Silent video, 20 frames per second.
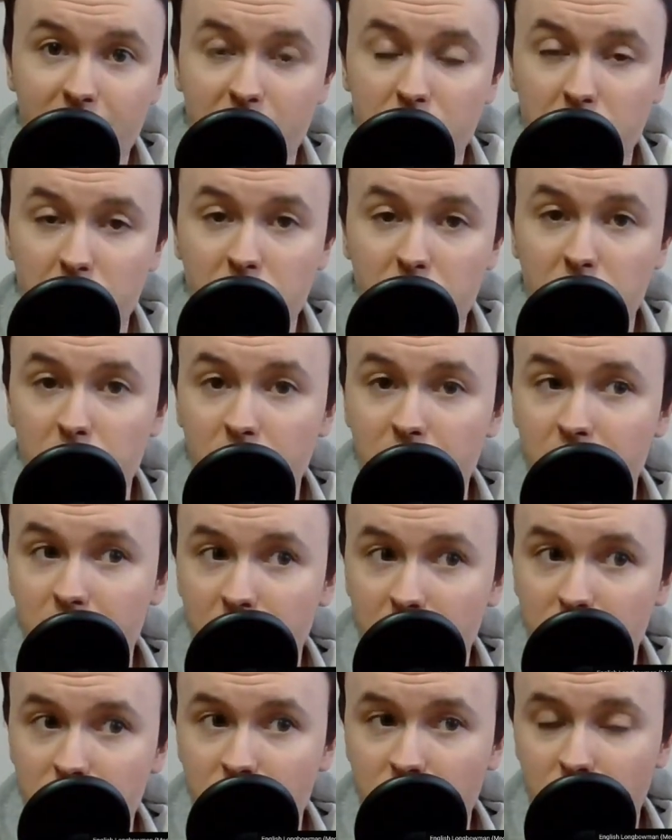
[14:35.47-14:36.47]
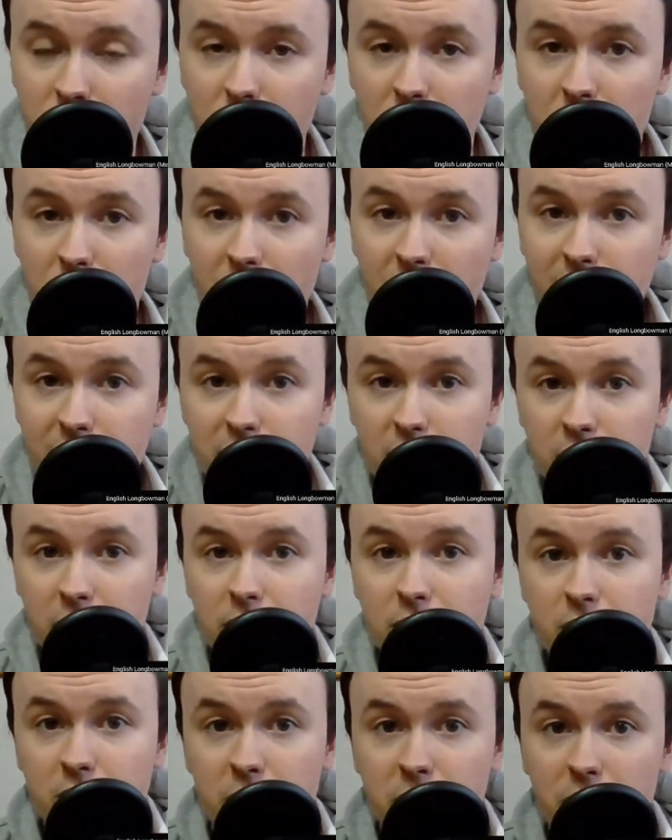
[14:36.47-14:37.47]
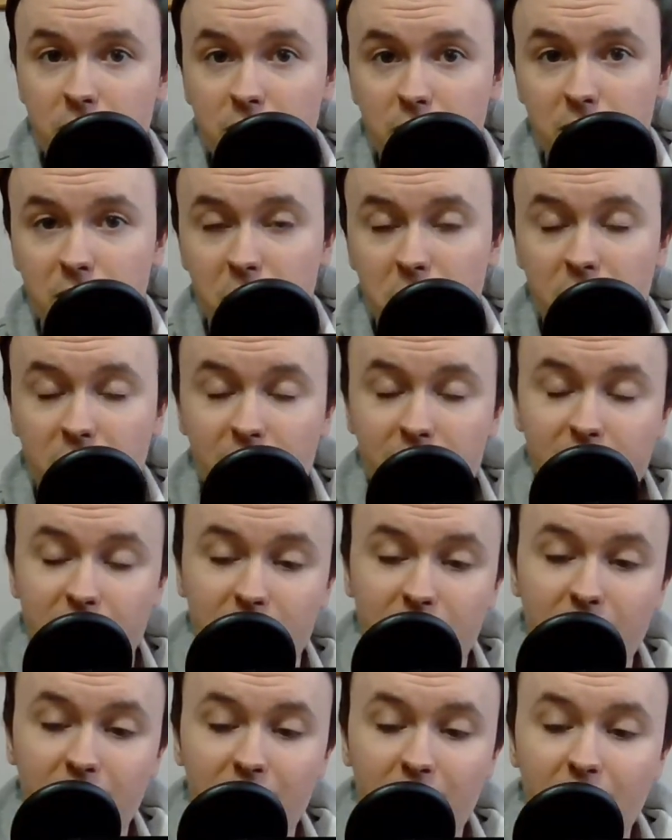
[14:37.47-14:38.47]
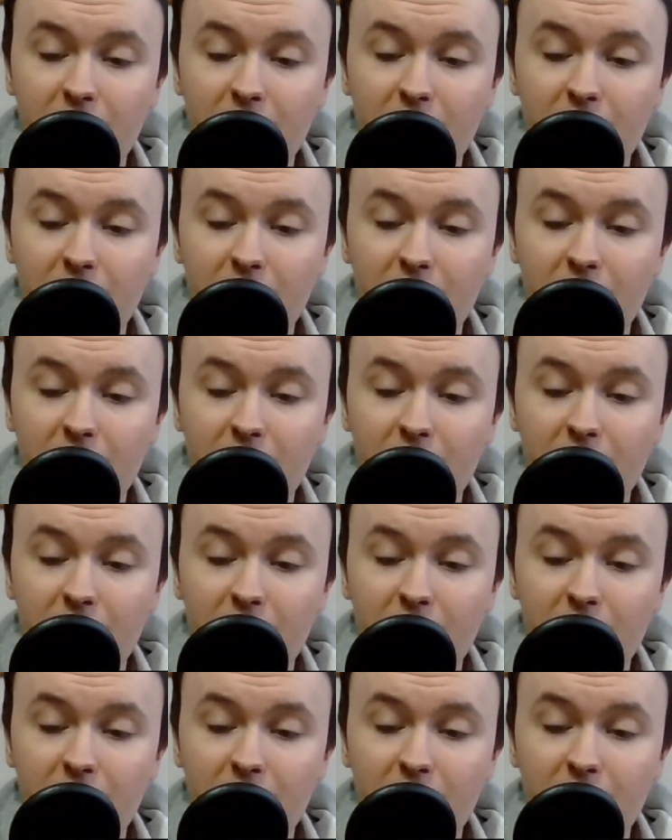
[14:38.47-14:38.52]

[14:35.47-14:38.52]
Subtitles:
I'm a bit weird, I'm a lefty, so I do it in my left hand.